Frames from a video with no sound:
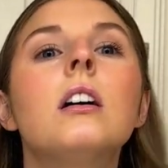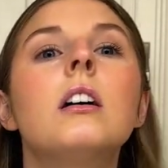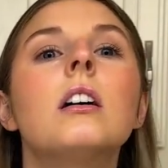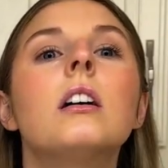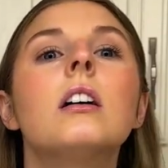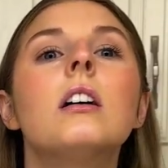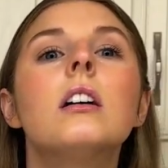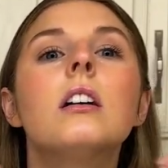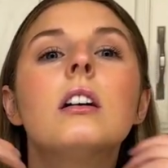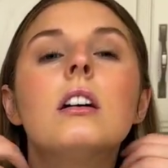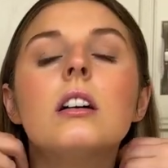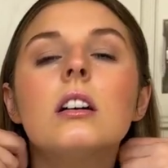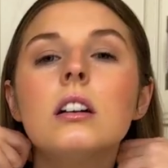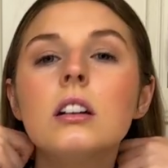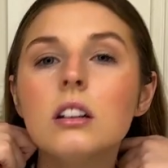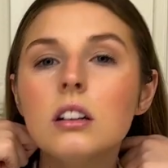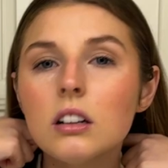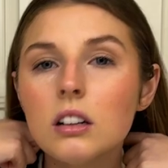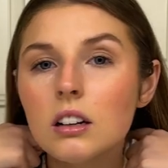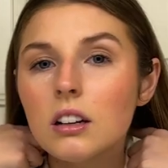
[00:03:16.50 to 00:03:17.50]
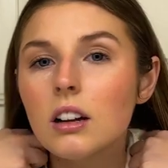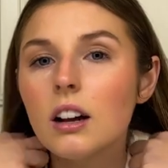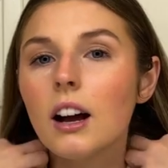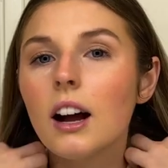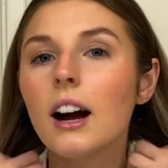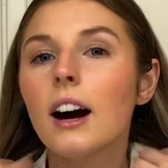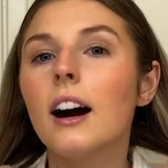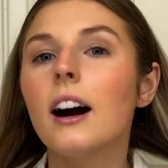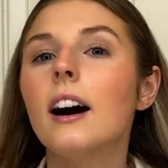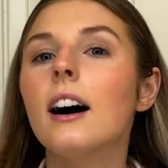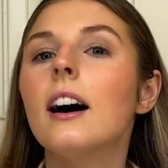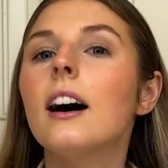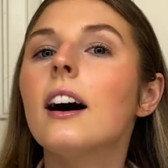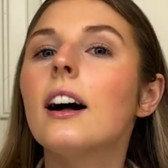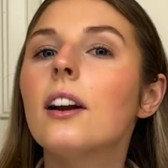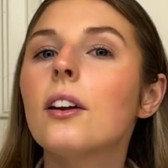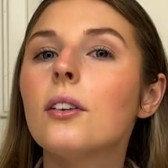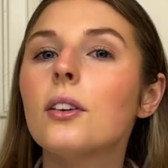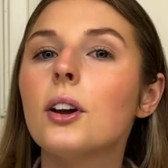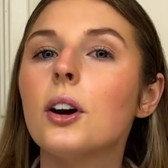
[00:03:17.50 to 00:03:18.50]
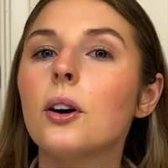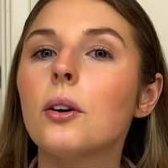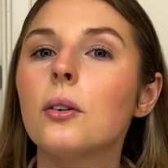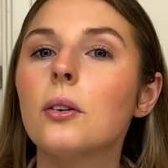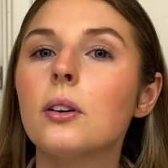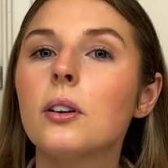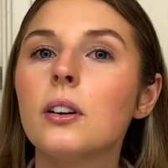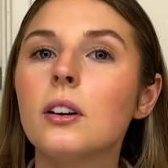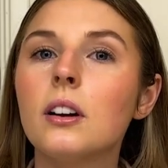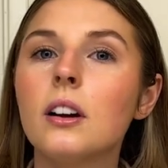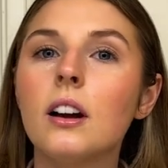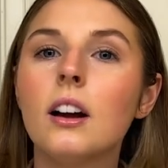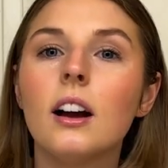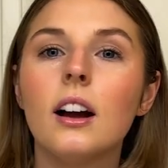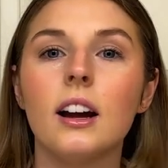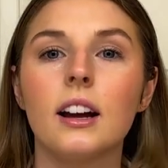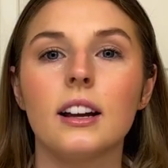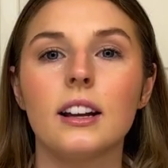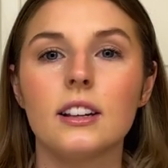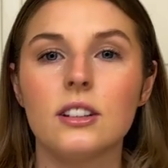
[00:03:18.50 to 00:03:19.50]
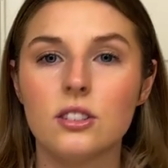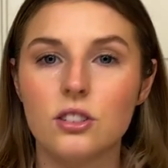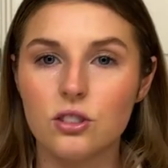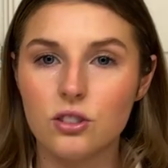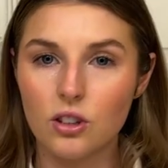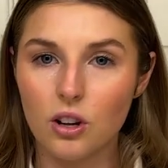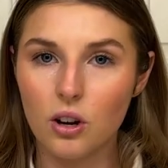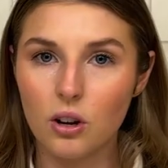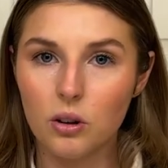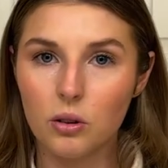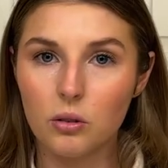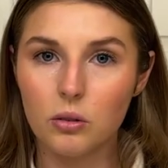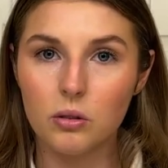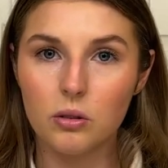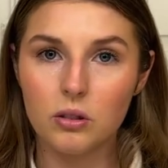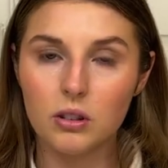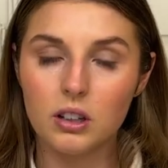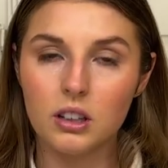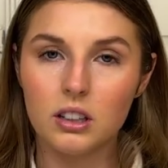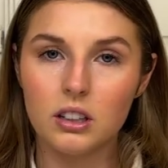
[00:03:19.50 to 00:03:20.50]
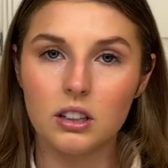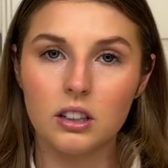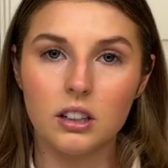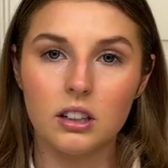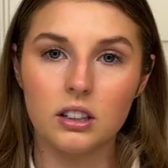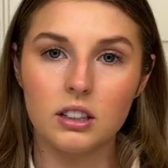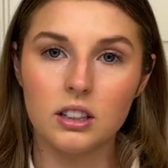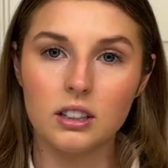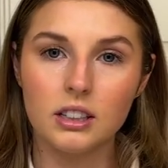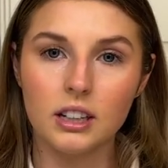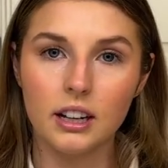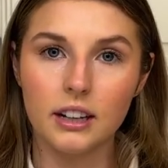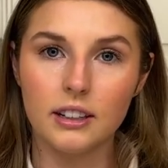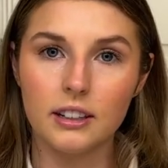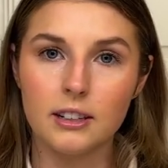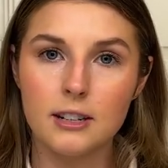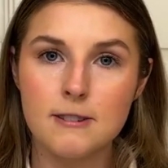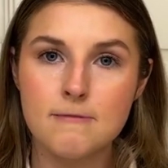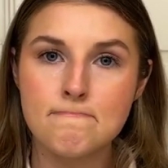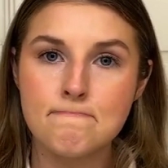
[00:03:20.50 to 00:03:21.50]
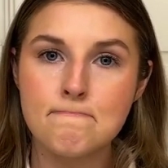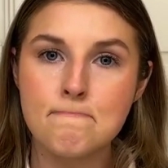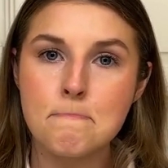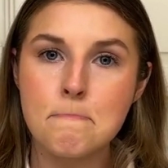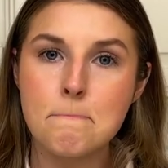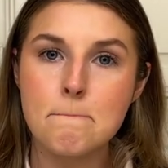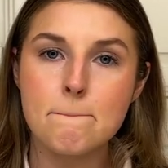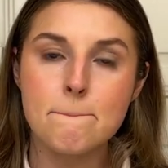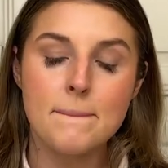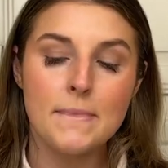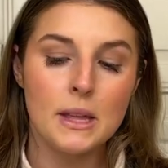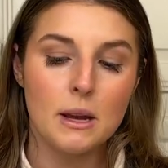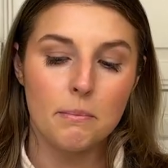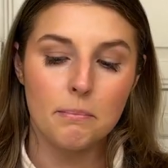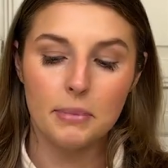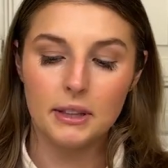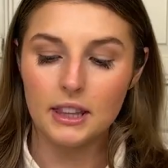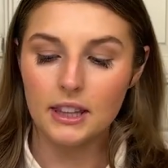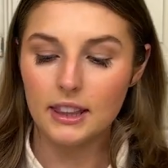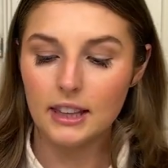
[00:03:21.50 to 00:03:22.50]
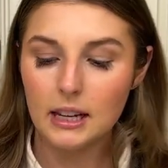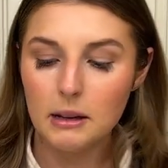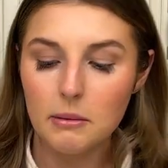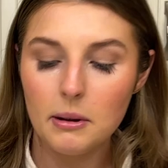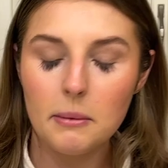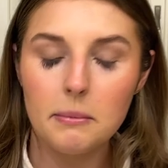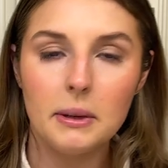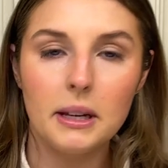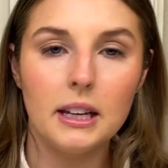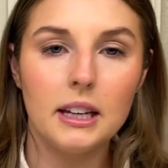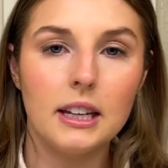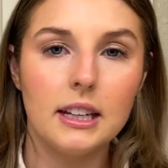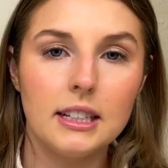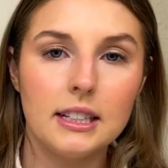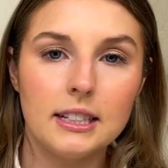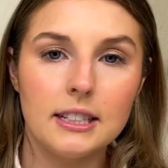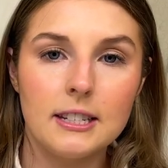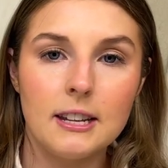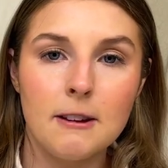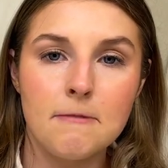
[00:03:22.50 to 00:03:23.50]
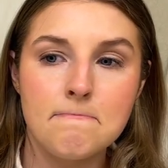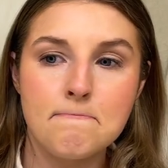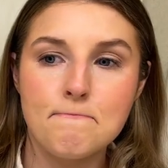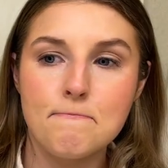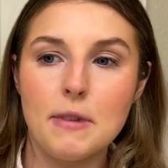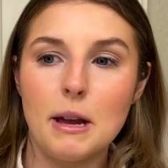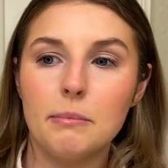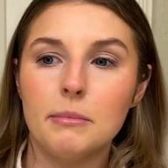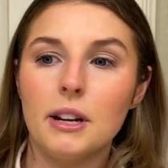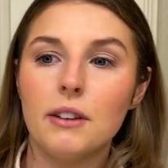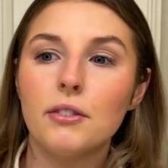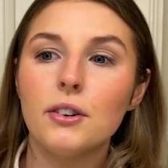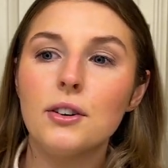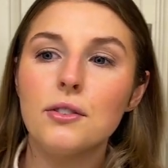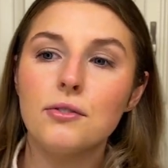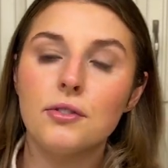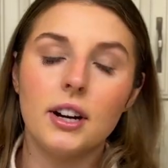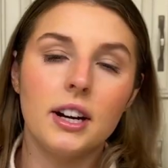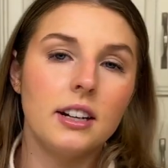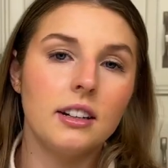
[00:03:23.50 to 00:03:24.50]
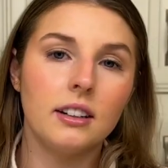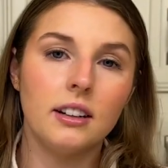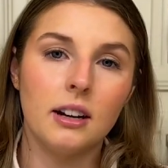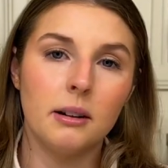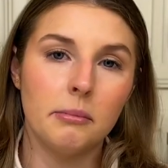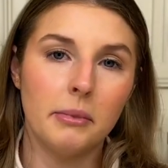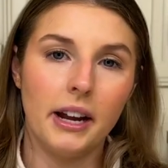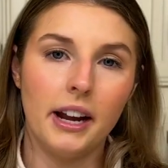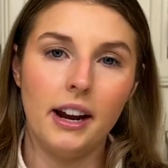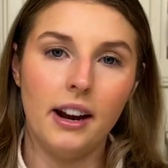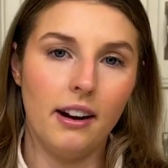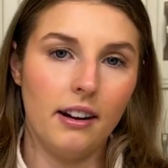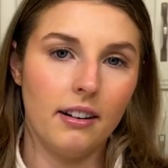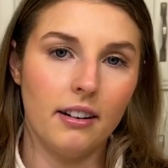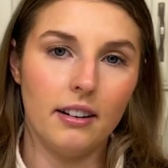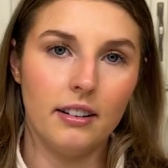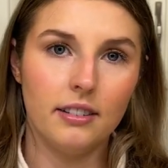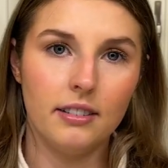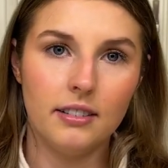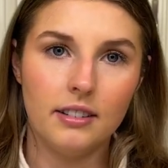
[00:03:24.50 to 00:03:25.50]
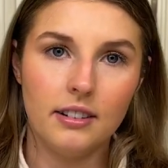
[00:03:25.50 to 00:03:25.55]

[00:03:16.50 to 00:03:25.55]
I don't know. I get so undecided. But the thing about me is I'm never afraid to cut my hair